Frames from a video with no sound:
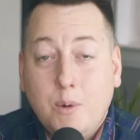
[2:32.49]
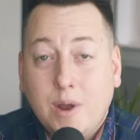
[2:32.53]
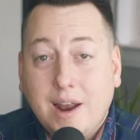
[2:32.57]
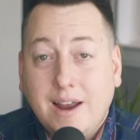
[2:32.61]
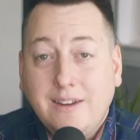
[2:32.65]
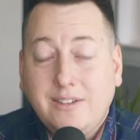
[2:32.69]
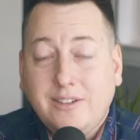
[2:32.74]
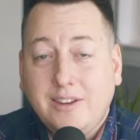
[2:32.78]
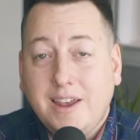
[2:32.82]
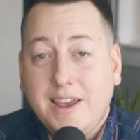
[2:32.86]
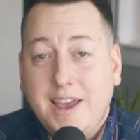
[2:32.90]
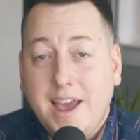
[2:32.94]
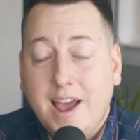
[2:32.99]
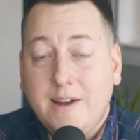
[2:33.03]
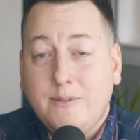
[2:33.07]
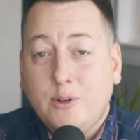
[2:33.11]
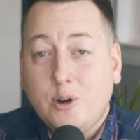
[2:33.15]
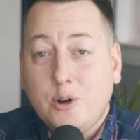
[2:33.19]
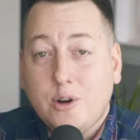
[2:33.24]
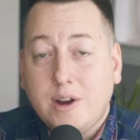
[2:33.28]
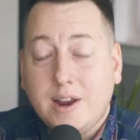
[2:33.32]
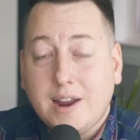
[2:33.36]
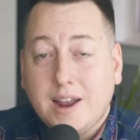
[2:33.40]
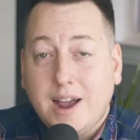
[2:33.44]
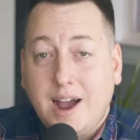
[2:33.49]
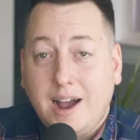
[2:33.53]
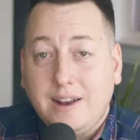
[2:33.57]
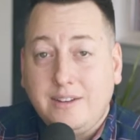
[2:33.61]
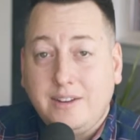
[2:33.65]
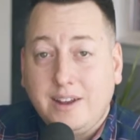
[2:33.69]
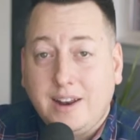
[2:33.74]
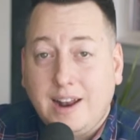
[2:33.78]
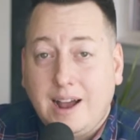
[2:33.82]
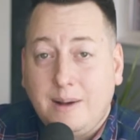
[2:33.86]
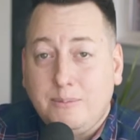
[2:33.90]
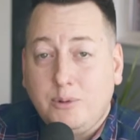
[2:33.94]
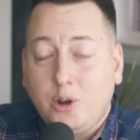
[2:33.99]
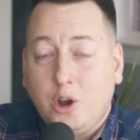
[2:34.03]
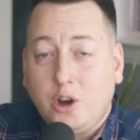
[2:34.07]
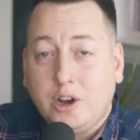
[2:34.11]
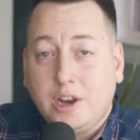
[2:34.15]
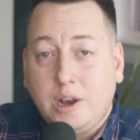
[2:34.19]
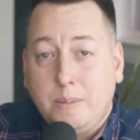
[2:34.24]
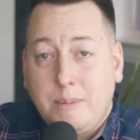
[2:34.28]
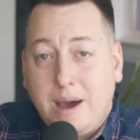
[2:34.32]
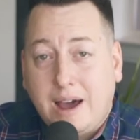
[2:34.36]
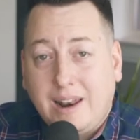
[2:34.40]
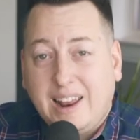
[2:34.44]
when I say evergreen content, I'm
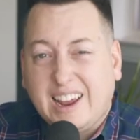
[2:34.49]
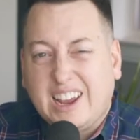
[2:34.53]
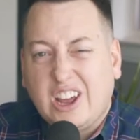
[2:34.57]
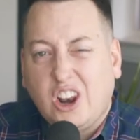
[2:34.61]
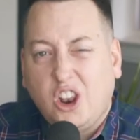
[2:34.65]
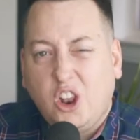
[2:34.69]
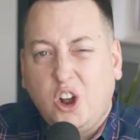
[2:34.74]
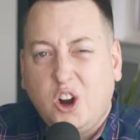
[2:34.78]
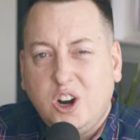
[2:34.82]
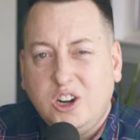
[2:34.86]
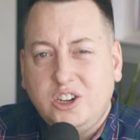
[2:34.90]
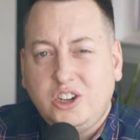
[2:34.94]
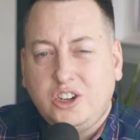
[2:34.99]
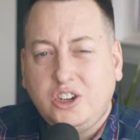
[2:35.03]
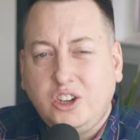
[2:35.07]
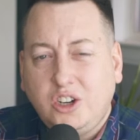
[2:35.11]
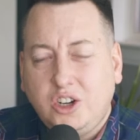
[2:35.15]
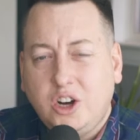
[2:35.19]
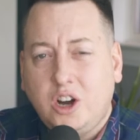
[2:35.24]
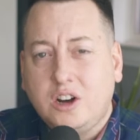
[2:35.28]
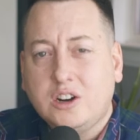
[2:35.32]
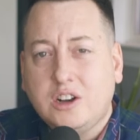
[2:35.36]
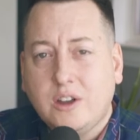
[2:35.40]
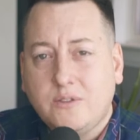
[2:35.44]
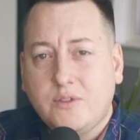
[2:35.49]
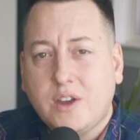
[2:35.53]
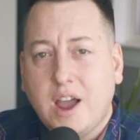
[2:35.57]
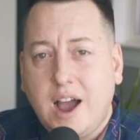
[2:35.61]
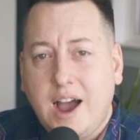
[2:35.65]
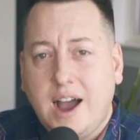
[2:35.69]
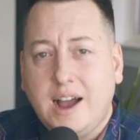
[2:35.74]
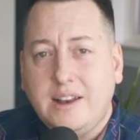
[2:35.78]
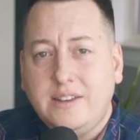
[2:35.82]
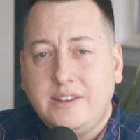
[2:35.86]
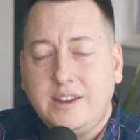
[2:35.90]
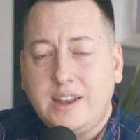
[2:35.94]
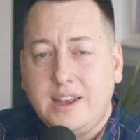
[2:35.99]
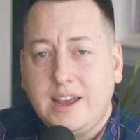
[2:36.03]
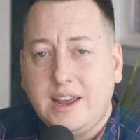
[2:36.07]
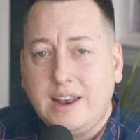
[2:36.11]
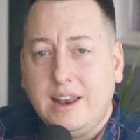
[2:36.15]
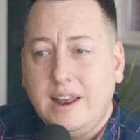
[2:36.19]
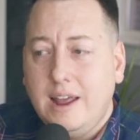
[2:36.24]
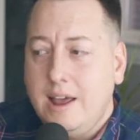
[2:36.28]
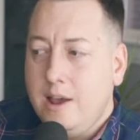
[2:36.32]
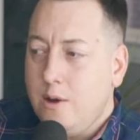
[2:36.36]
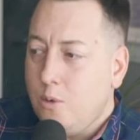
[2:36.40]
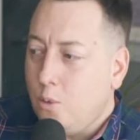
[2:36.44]
talking about like a large chunk of content,
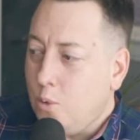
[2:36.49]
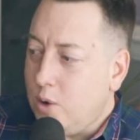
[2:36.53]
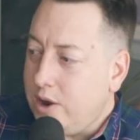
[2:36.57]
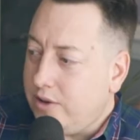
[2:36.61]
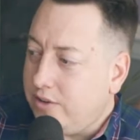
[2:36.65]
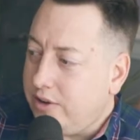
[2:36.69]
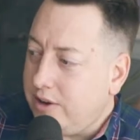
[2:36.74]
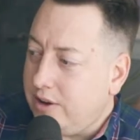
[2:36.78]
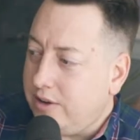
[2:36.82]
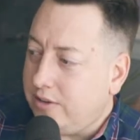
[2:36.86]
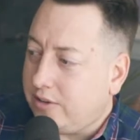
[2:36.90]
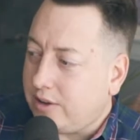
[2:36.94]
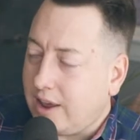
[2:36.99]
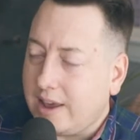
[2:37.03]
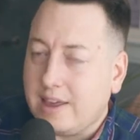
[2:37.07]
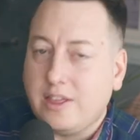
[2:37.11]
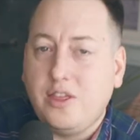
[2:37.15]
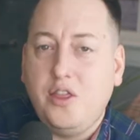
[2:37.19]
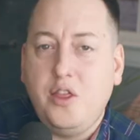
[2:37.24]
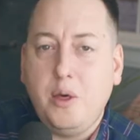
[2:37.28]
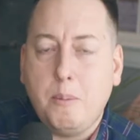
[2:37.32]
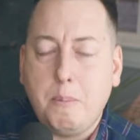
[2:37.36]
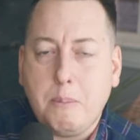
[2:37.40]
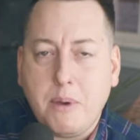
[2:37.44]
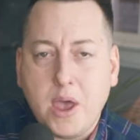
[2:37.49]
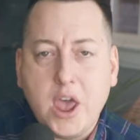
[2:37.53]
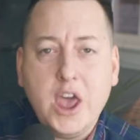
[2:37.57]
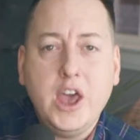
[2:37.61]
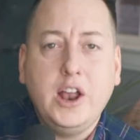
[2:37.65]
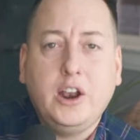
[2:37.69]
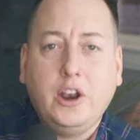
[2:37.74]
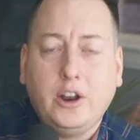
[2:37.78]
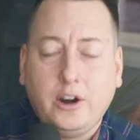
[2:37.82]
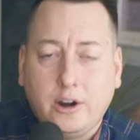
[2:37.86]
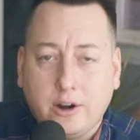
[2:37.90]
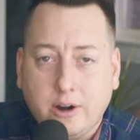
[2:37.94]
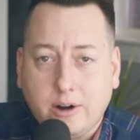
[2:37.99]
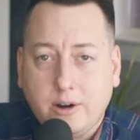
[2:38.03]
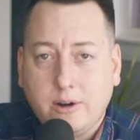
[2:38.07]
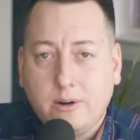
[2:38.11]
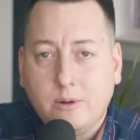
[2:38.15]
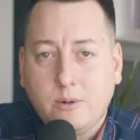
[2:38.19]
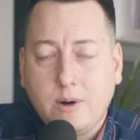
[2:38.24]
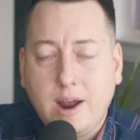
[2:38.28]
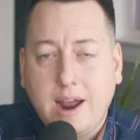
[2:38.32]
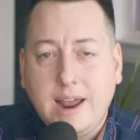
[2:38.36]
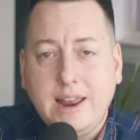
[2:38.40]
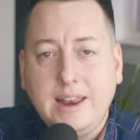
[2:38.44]
which is like the pillar
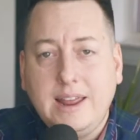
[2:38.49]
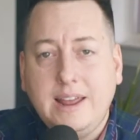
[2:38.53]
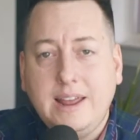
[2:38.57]
right?